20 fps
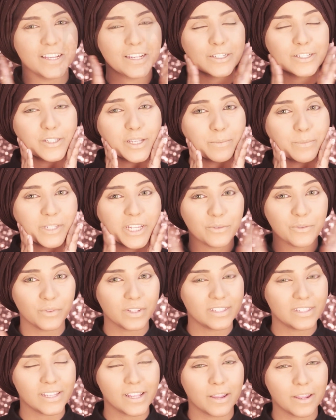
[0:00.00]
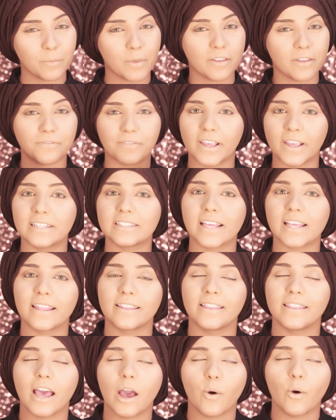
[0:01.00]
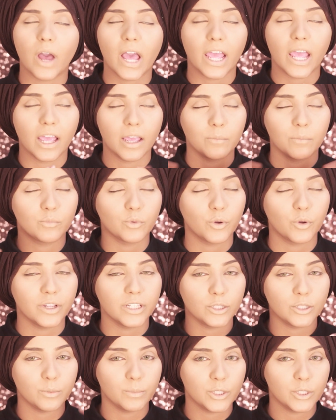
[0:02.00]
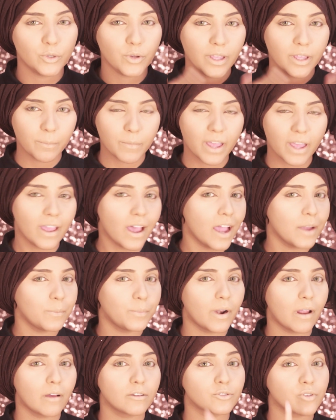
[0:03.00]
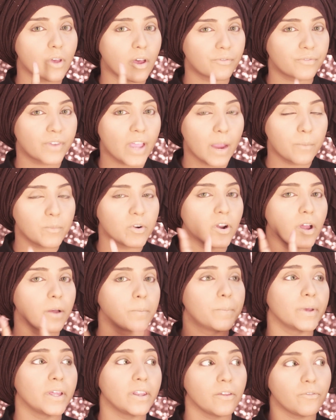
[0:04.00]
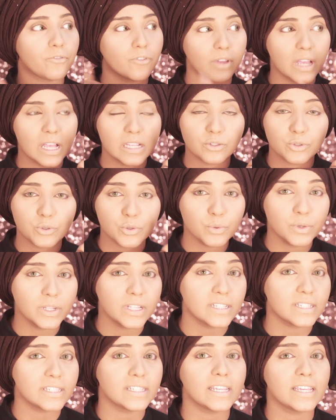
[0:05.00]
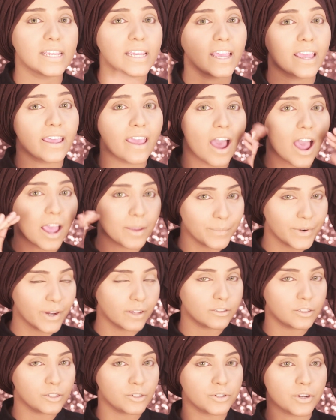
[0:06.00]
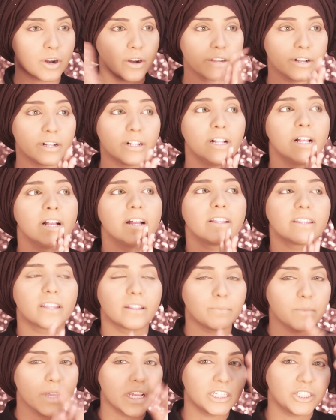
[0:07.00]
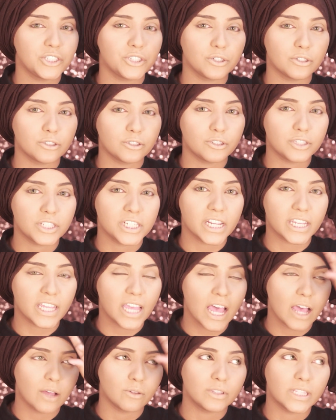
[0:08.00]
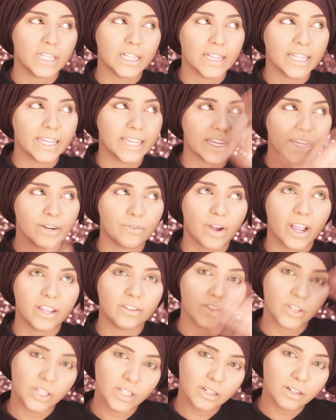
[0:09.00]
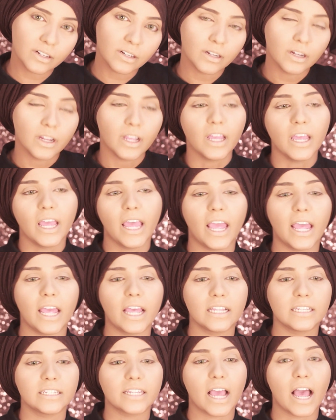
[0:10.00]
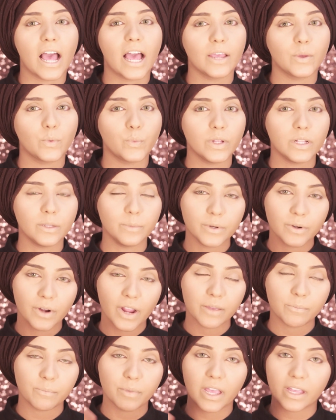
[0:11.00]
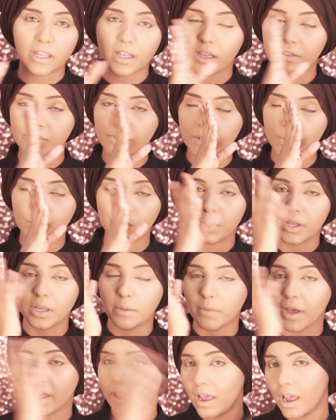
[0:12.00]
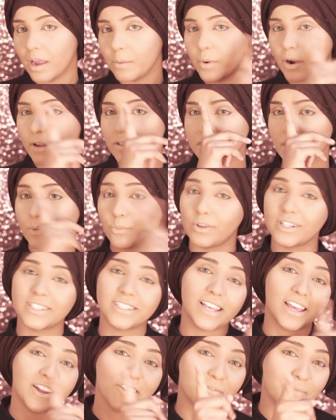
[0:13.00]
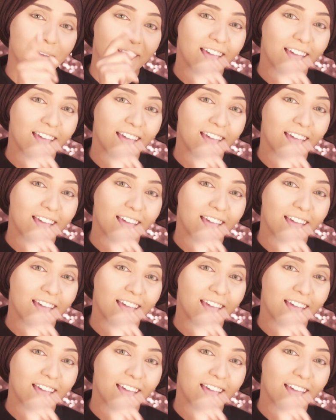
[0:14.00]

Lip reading: So I'm done with setting my face and now I am going to be doing my eyebrows off camera, but if you guys do want to see a eyebrow tutorial, then make sure to check out the link right here, and I will be right back after doing my eyebrows and one side of my